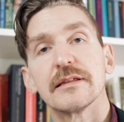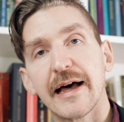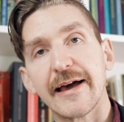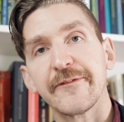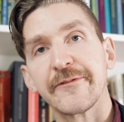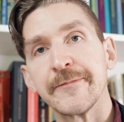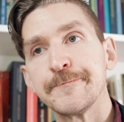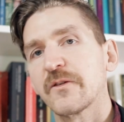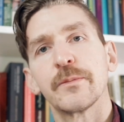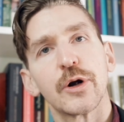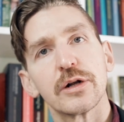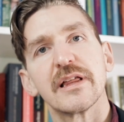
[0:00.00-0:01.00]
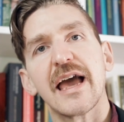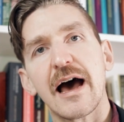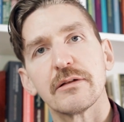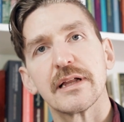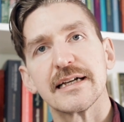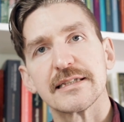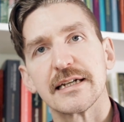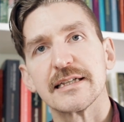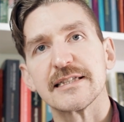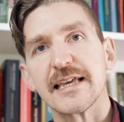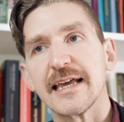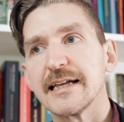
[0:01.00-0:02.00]
life, from early outlines in
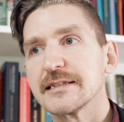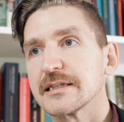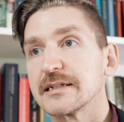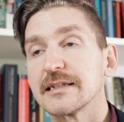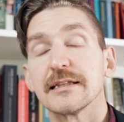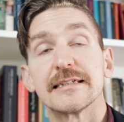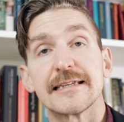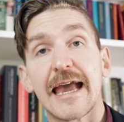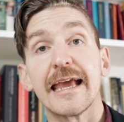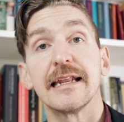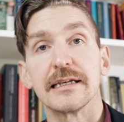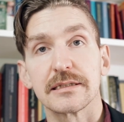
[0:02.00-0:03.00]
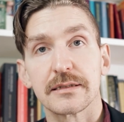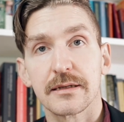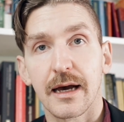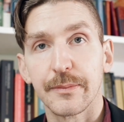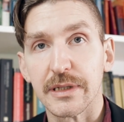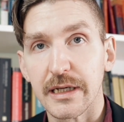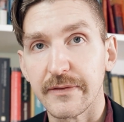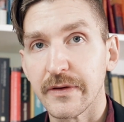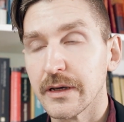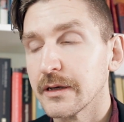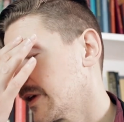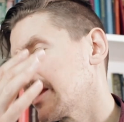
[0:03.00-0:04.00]
his teens until his 80s, I believe.
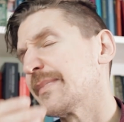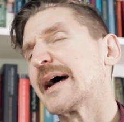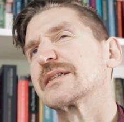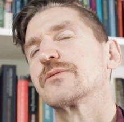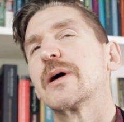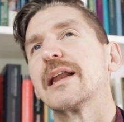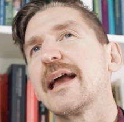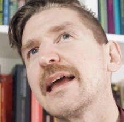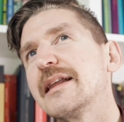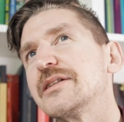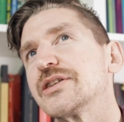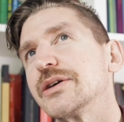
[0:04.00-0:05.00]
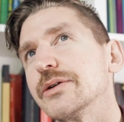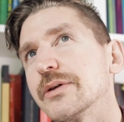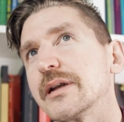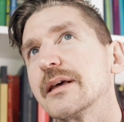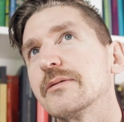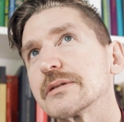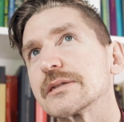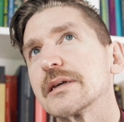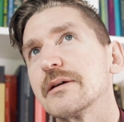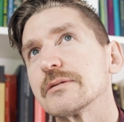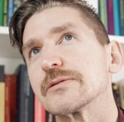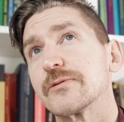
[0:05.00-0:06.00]
I think he passed away at 82, and he
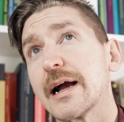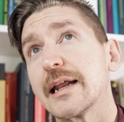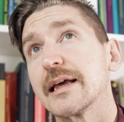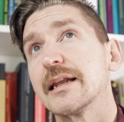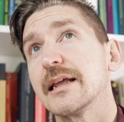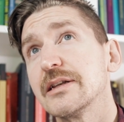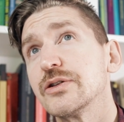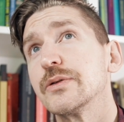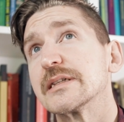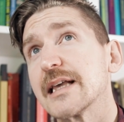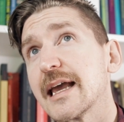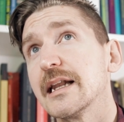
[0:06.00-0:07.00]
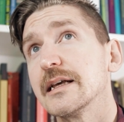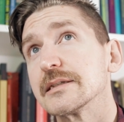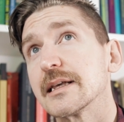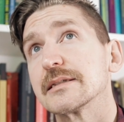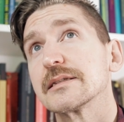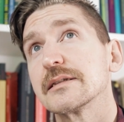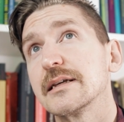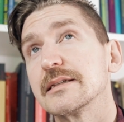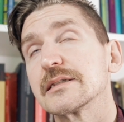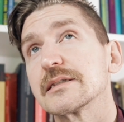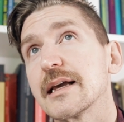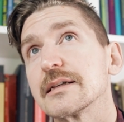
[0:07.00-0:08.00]
was writing it into his 80s. That's
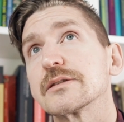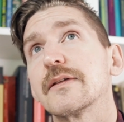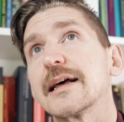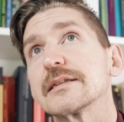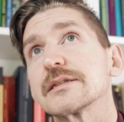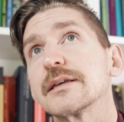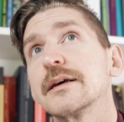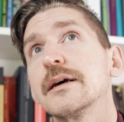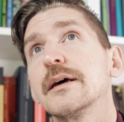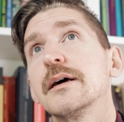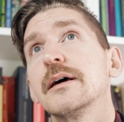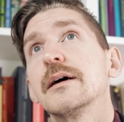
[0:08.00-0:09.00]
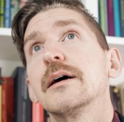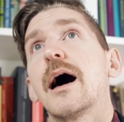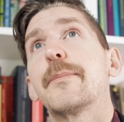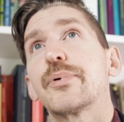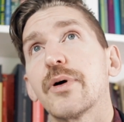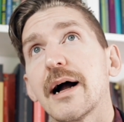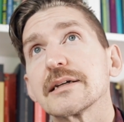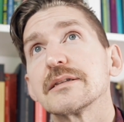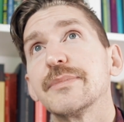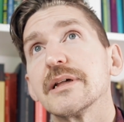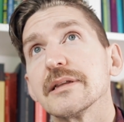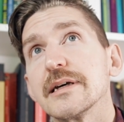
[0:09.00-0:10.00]
insane. So that's
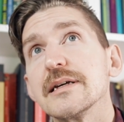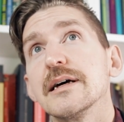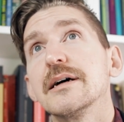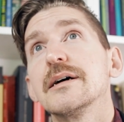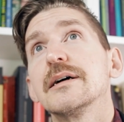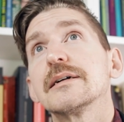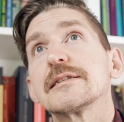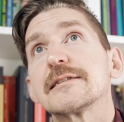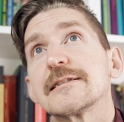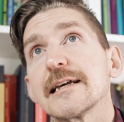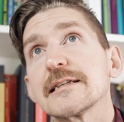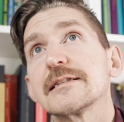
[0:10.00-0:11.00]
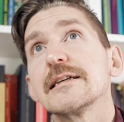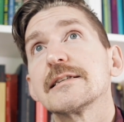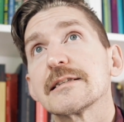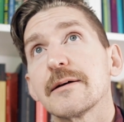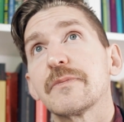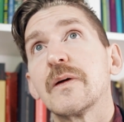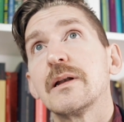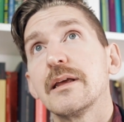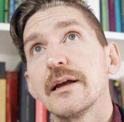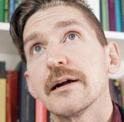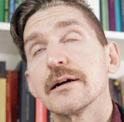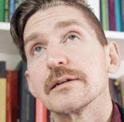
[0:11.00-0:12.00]
approximately 60-something
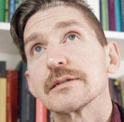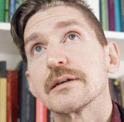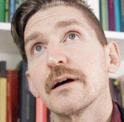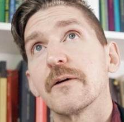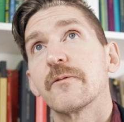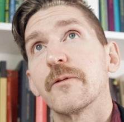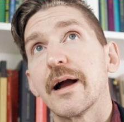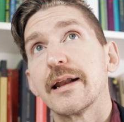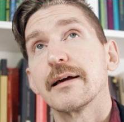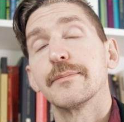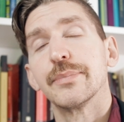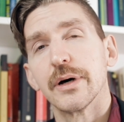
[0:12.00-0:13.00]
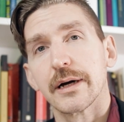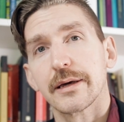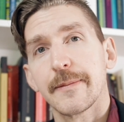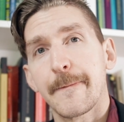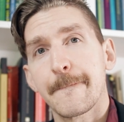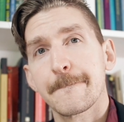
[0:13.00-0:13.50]
years of writing a book.